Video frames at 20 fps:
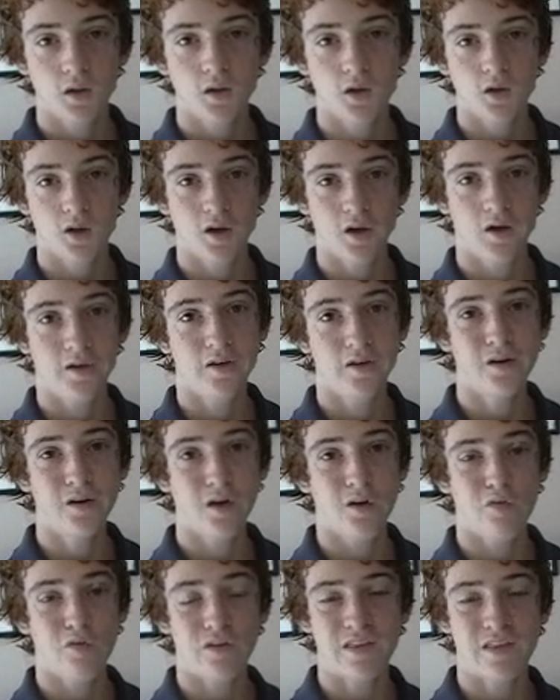
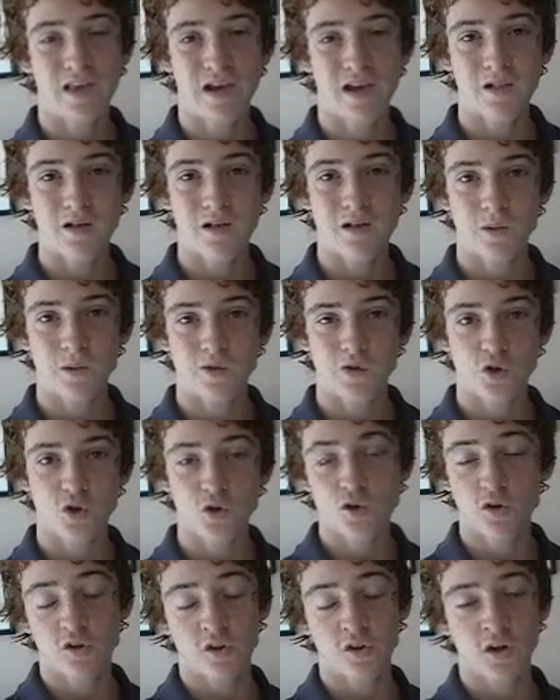No, Vitaly
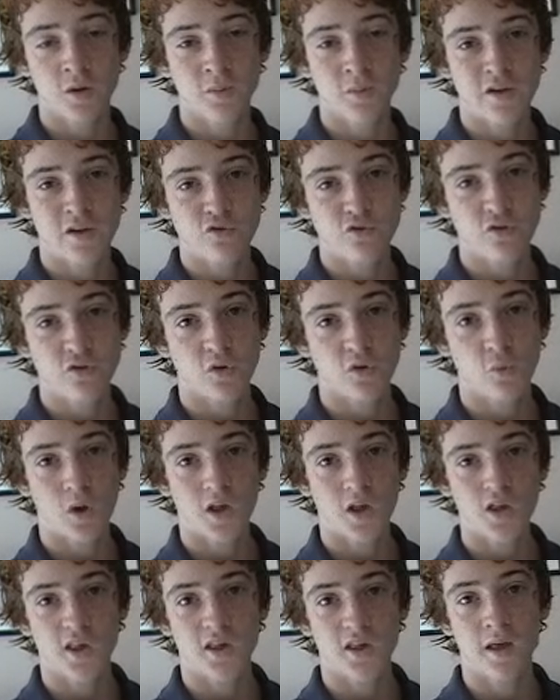Klitschko, it's going to be interesting
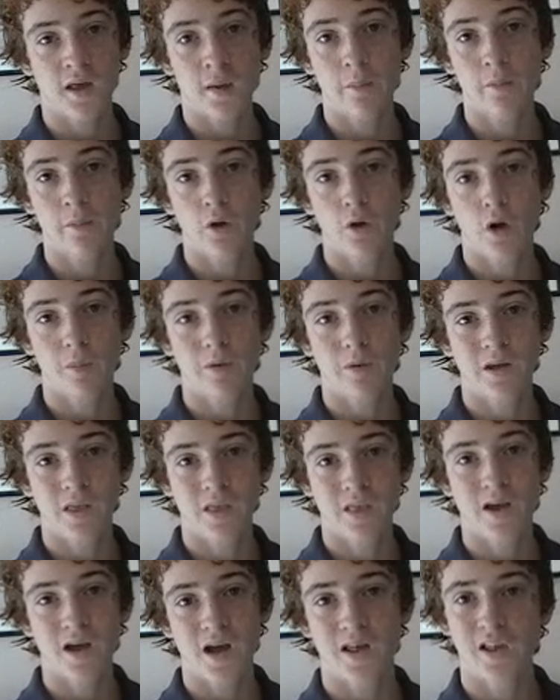watching him up
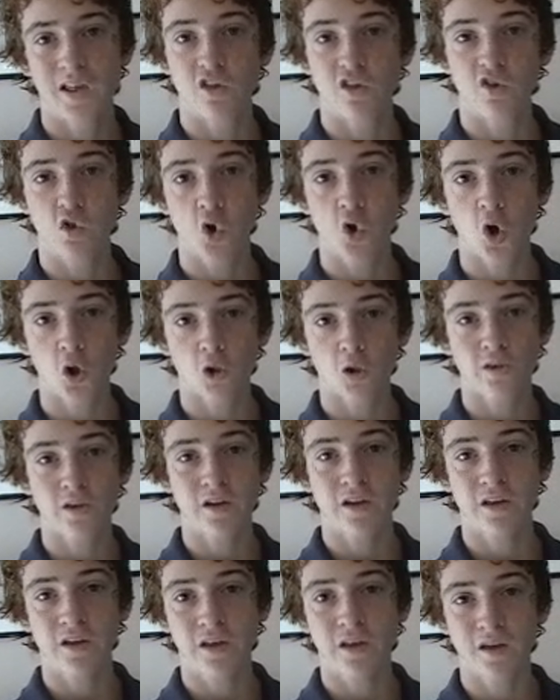against a guy that's taller
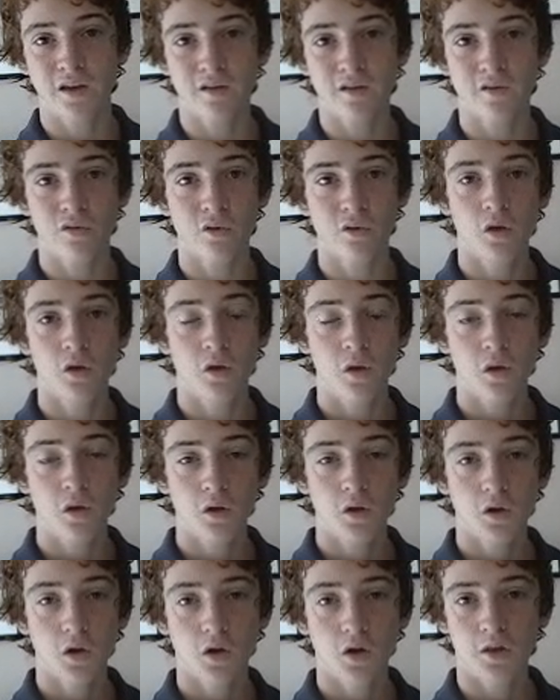than he is.
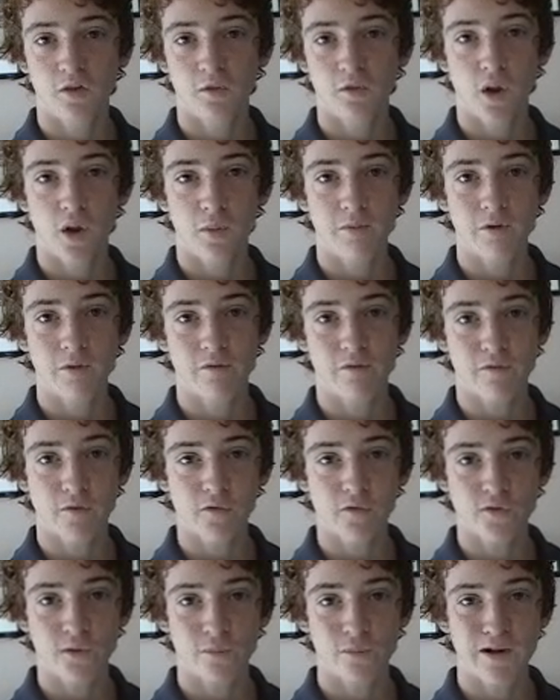It's probably the
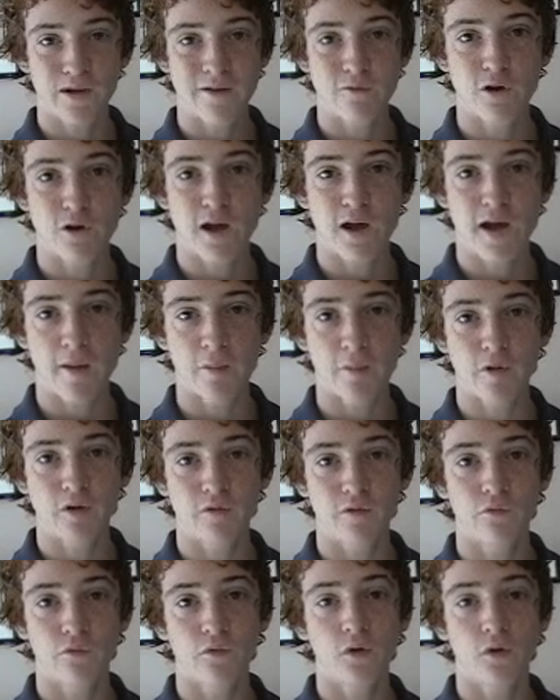first time that ever happened
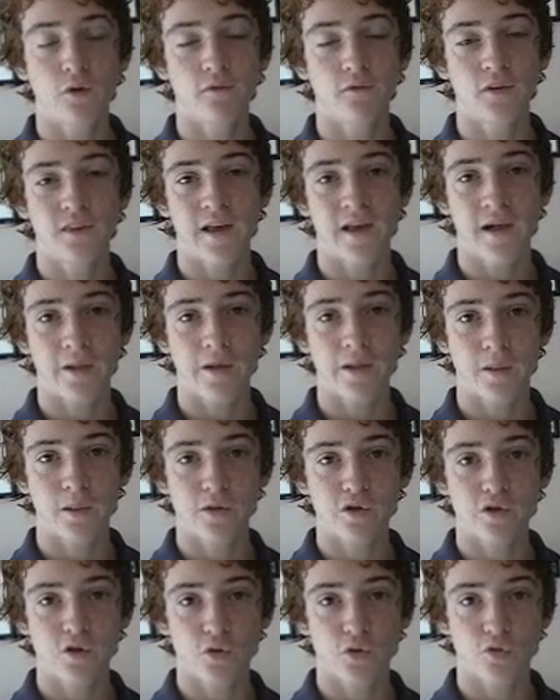in Vitaly
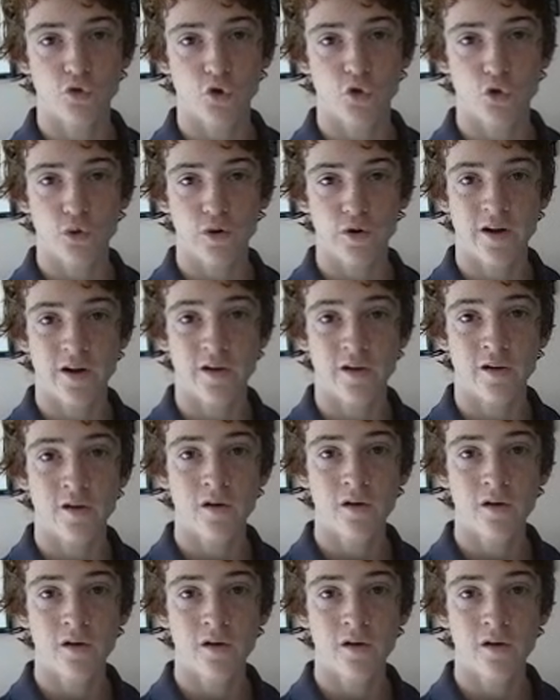Klitschko's career.